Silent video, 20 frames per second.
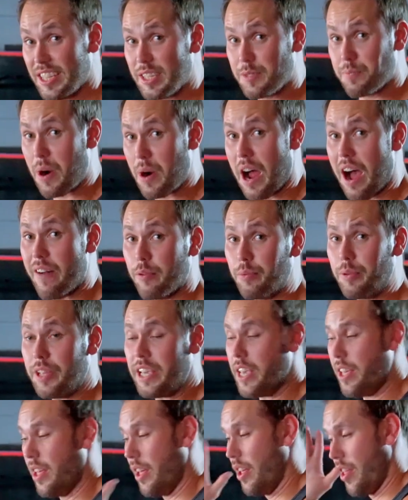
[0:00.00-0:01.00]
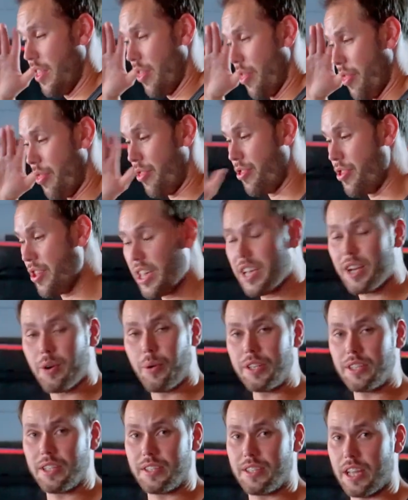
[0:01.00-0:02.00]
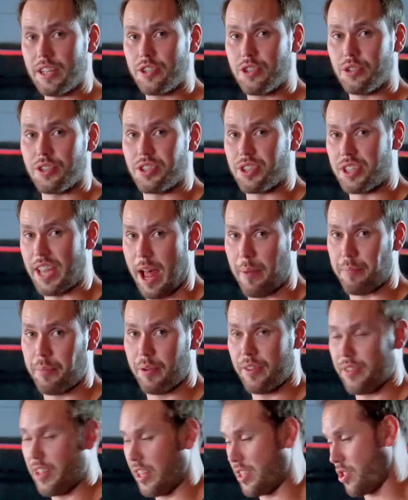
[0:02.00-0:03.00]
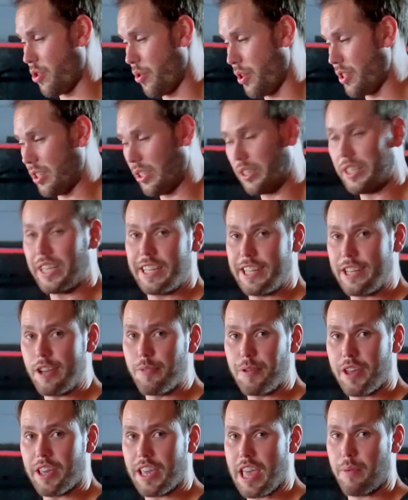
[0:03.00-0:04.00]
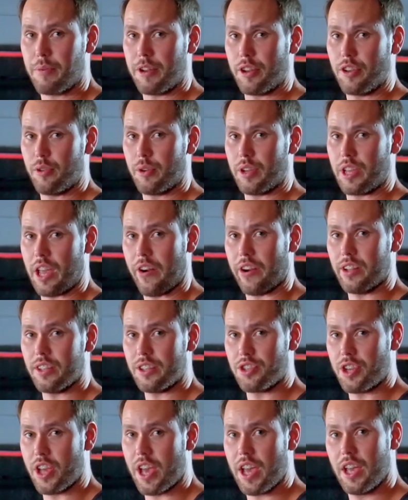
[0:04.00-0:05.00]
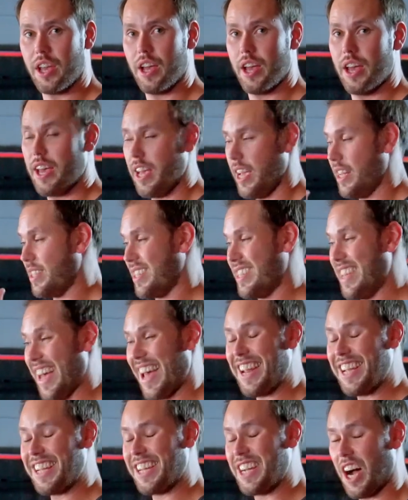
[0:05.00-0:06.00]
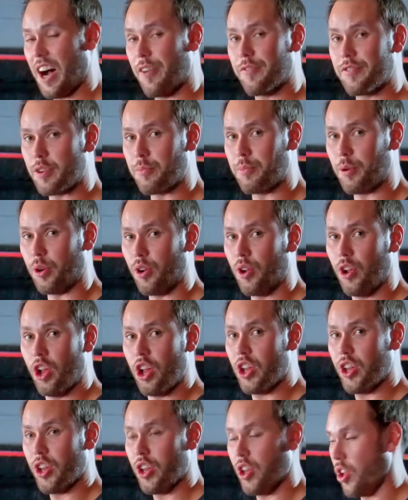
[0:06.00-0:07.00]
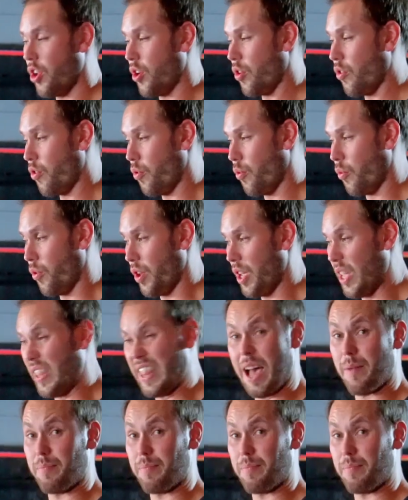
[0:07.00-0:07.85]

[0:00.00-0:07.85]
is probably the quintessential step that's going to lead to you being able to do a carry lache, is getting comfortable in that